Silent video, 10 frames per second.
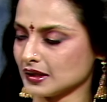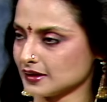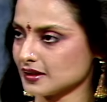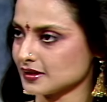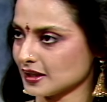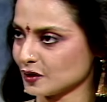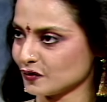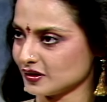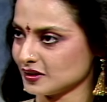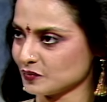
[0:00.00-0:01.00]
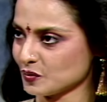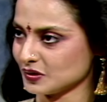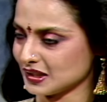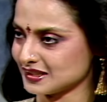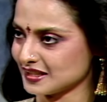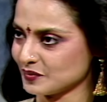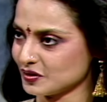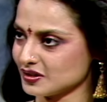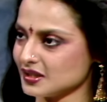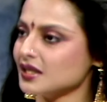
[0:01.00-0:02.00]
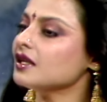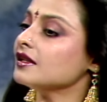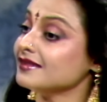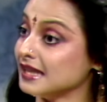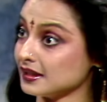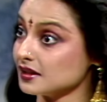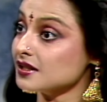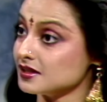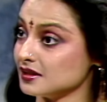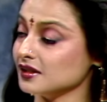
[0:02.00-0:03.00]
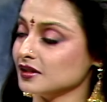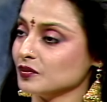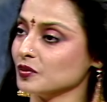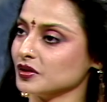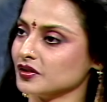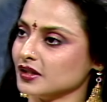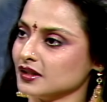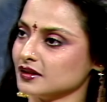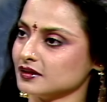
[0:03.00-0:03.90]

that's the kind of Indian woman. That's the image. That is the Indian woman today.